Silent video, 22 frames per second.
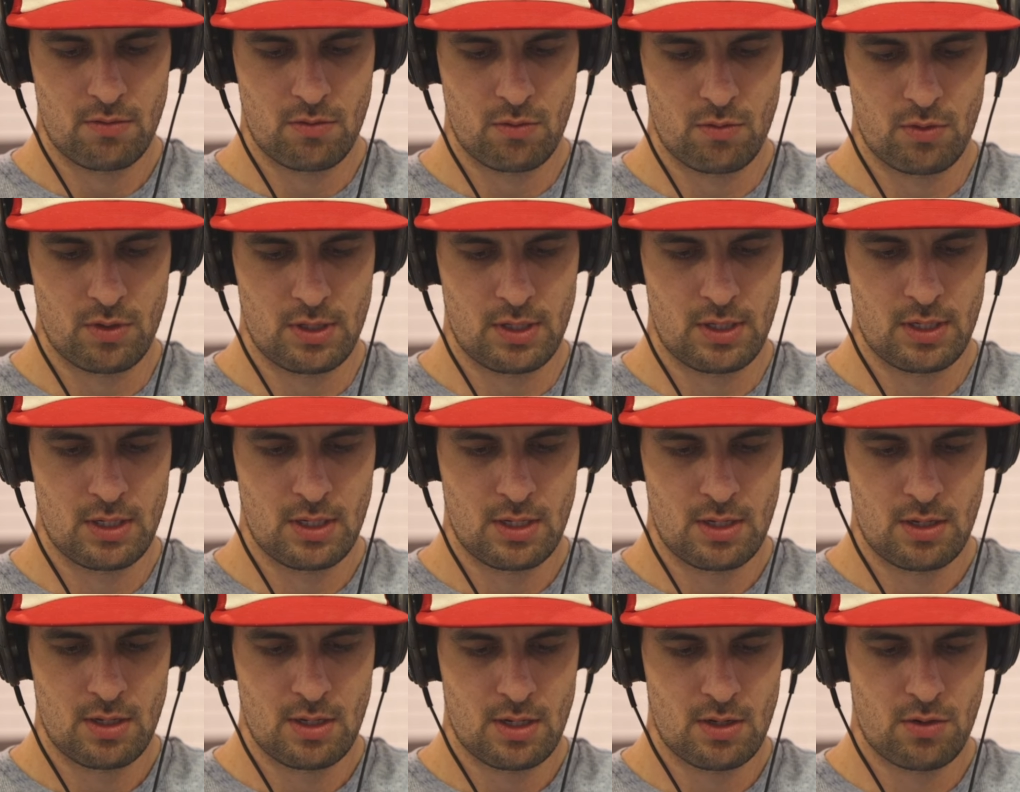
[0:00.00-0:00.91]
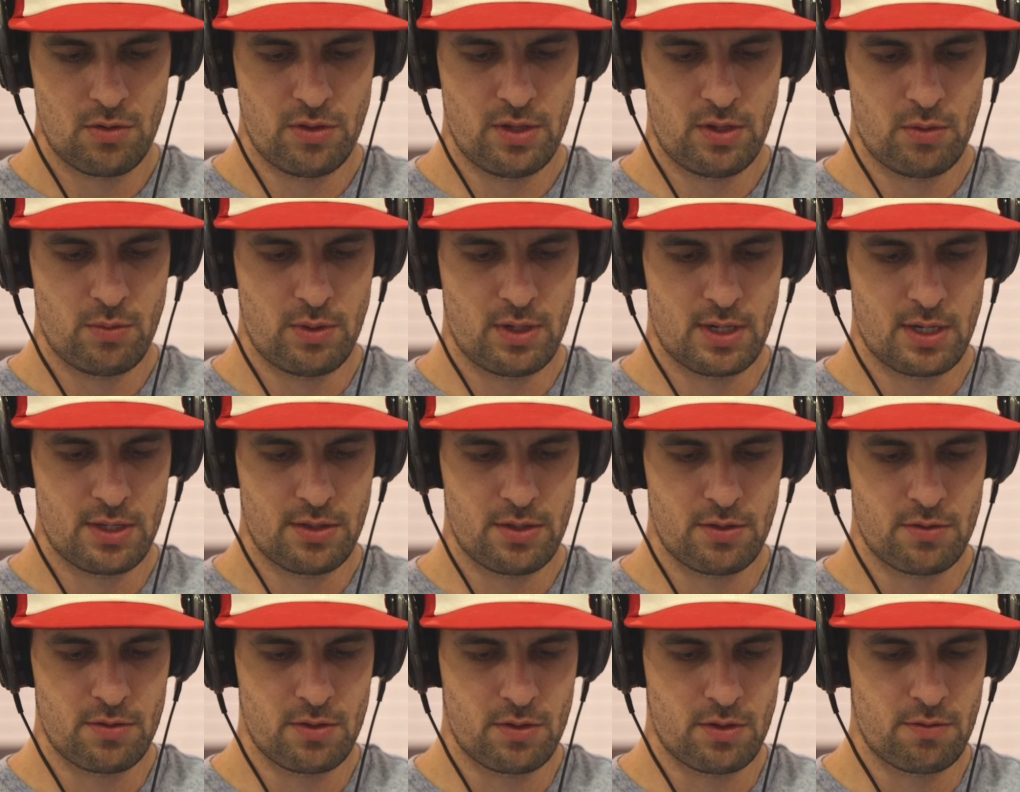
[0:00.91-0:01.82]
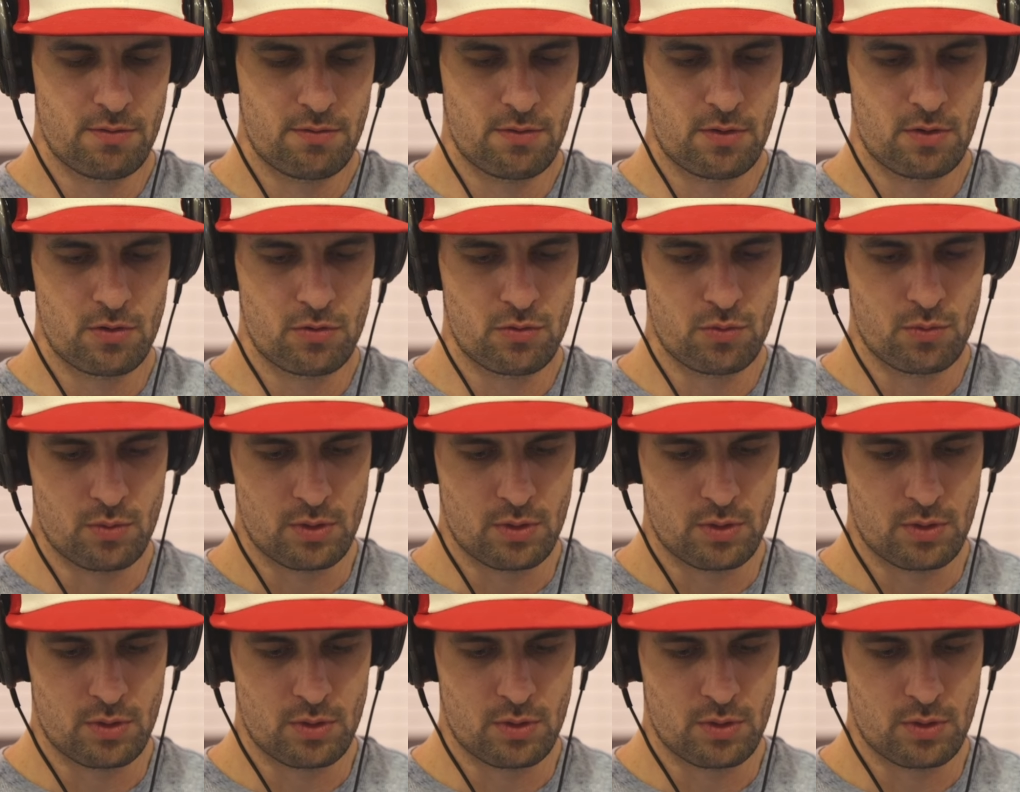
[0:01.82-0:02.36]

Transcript: I don't think we got this in the first